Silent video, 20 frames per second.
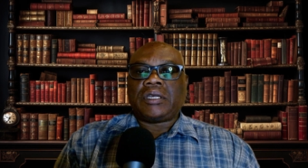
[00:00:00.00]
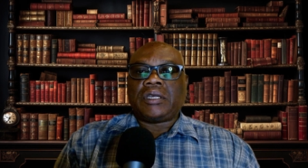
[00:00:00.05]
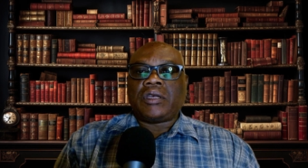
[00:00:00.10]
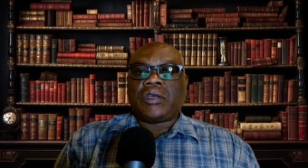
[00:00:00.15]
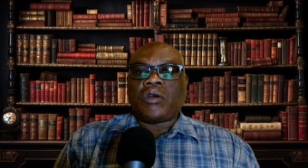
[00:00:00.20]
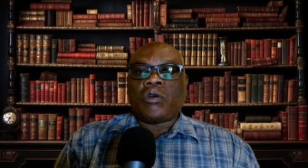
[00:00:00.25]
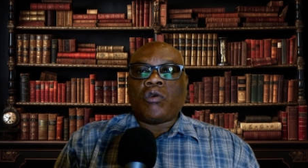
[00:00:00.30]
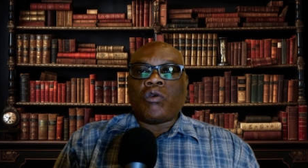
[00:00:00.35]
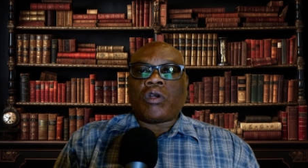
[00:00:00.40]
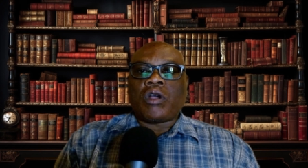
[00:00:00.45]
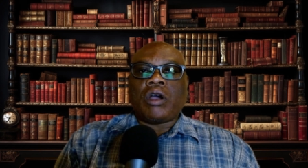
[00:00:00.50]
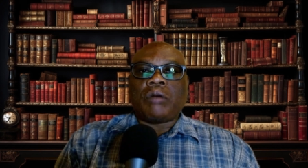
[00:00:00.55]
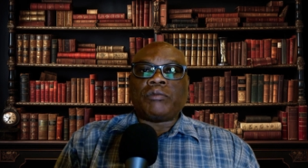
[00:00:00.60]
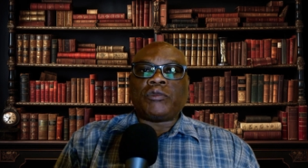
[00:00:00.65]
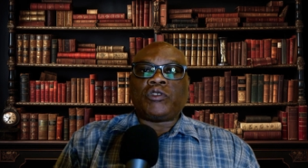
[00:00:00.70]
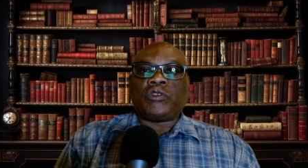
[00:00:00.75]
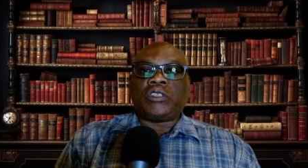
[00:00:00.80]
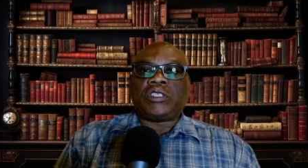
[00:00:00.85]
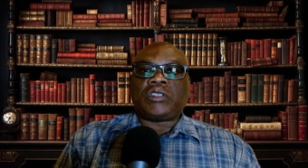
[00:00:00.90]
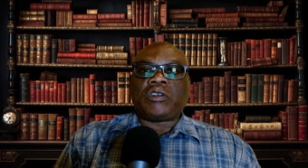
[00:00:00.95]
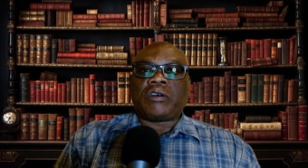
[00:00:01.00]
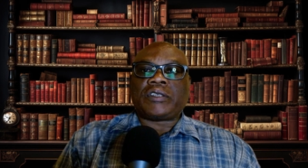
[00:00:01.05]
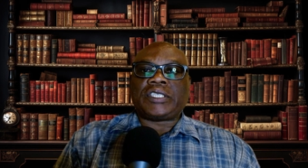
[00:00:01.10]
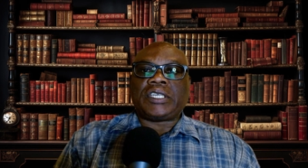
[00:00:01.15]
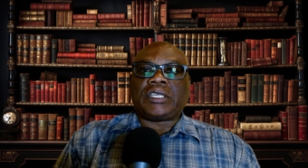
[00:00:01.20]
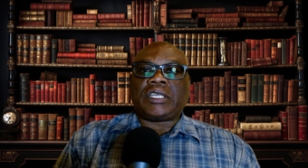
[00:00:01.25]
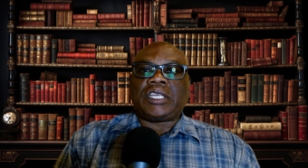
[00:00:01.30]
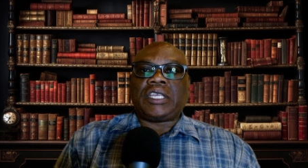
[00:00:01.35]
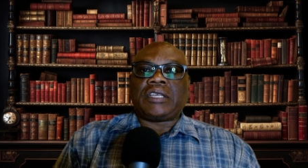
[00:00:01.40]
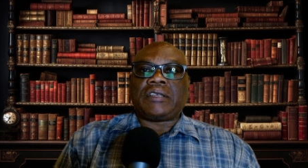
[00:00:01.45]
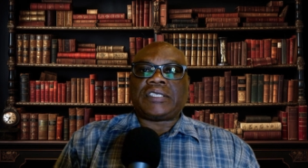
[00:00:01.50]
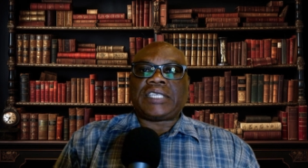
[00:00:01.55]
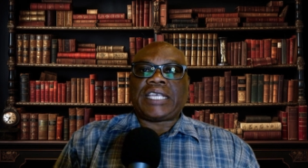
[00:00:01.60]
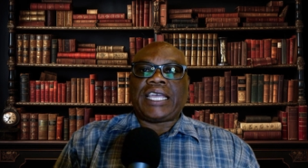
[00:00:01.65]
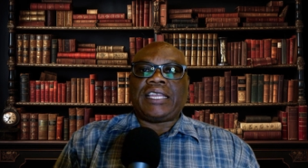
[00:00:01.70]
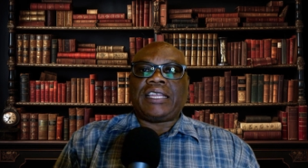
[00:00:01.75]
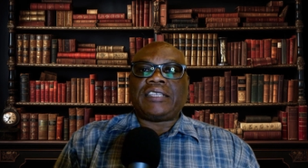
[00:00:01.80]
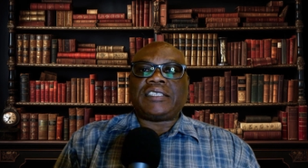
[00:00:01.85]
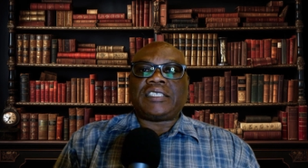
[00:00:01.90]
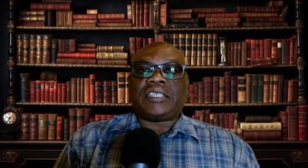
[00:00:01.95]
who come to the Turks and Caicos
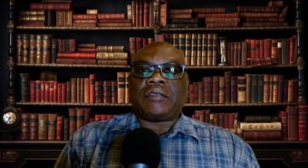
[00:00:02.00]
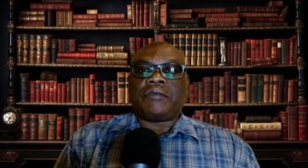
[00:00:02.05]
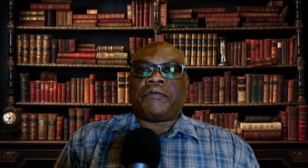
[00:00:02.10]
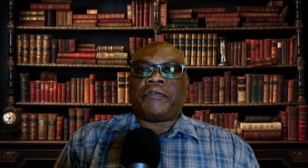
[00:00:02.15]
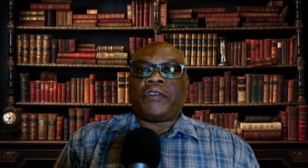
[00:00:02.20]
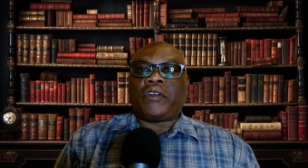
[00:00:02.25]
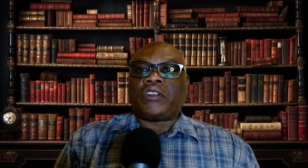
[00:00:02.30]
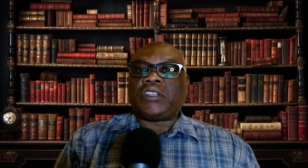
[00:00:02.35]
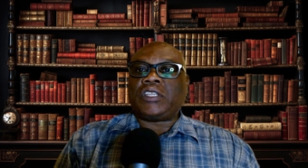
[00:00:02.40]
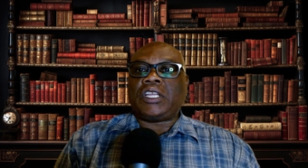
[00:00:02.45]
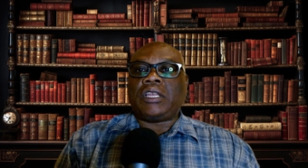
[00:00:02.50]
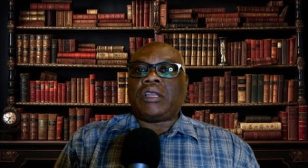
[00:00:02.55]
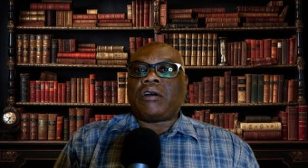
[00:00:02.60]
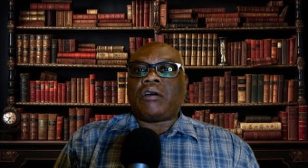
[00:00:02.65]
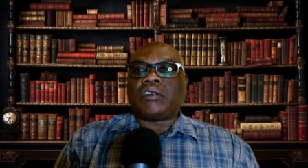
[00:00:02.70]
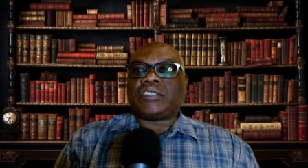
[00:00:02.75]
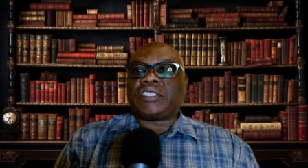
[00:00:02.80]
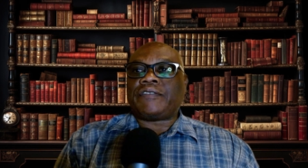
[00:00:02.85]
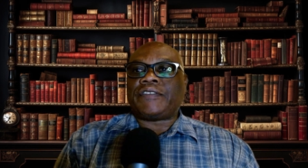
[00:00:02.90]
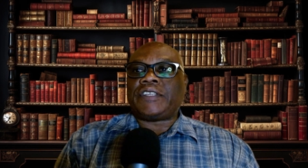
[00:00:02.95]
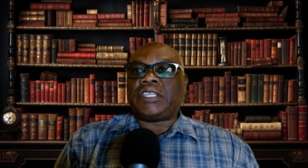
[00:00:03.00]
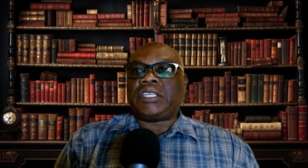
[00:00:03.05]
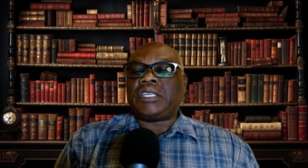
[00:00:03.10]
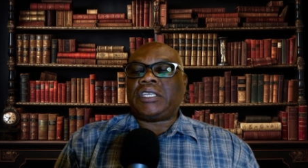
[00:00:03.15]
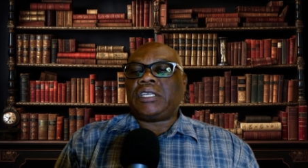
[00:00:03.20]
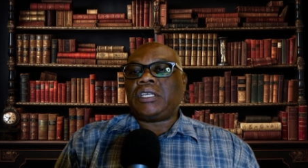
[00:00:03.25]
Islands and flaunt the laws of the